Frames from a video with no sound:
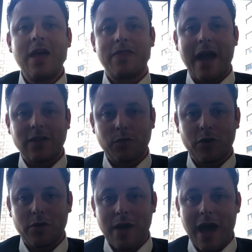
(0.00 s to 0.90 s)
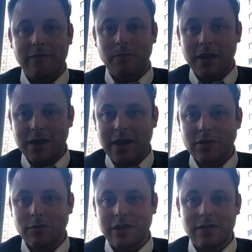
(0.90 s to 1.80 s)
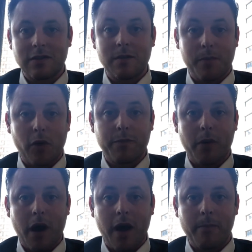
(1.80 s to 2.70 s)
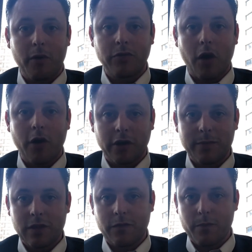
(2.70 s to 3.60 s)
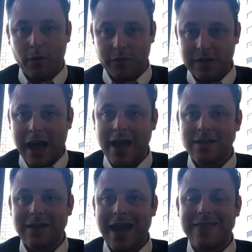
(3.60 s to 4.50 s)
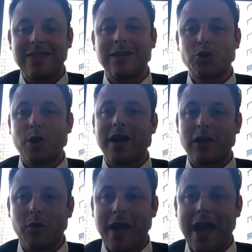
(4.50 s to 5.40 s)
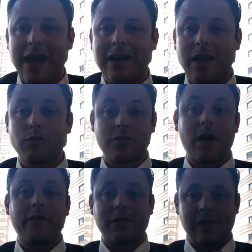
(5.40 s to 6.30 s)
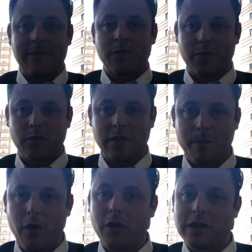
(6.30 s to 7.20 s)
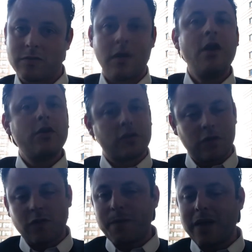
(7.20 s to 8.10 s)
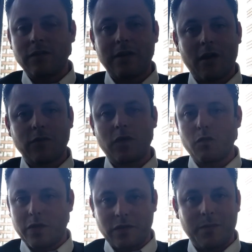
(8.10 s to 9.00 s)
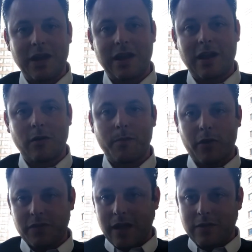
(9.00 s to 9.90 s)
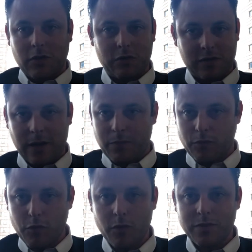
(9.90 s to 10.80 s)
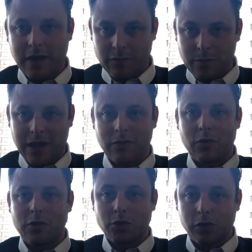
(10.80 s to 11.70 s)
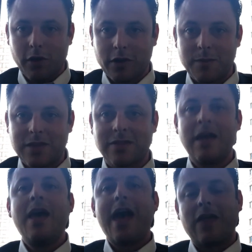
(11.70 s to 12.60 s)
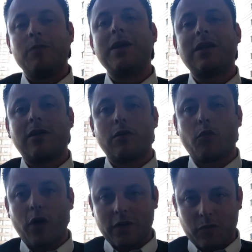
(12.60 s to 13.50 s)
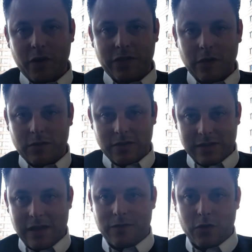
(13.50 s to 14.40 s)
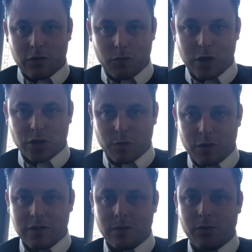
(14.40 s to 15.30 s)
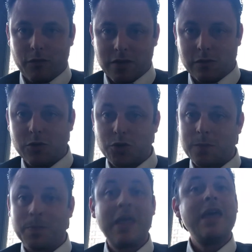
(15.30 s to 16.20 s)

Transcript: That's where you have a mediator listen to both arguments from both sides, and then they try and go ahead and resolve the claims between the parties. So you spend a day or two with the mediator, both sides go to separate rooms after making their initial arguments, and the mediator works with you to see if you can reach a reasonable resolution.